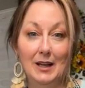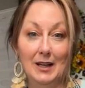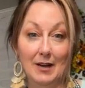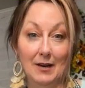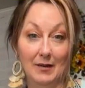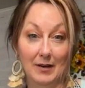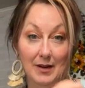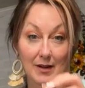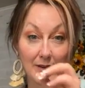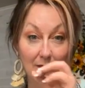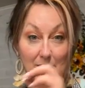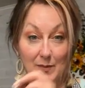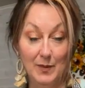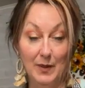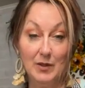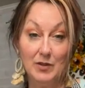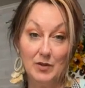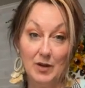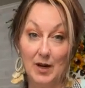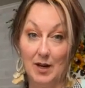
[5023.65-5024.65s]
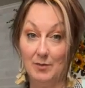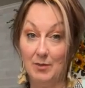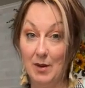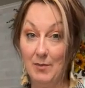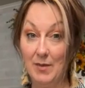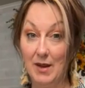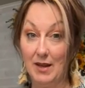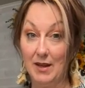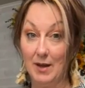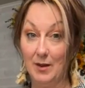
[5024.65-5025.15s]
now in this picture I had my
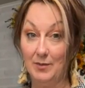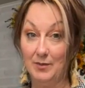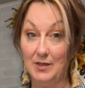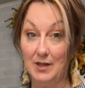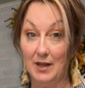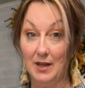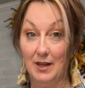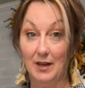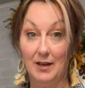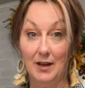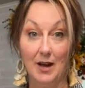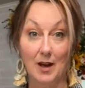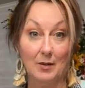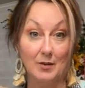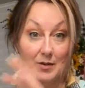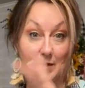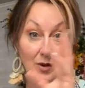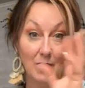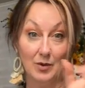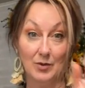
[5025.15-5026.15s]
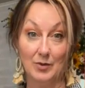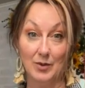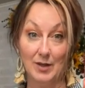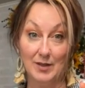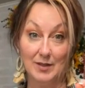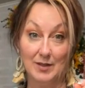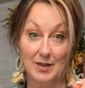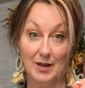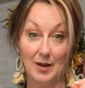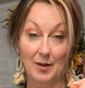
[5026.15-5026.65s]
makeup done, I was all
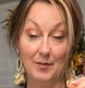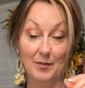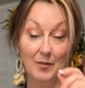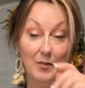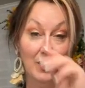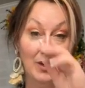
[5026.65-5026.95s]
dressed up.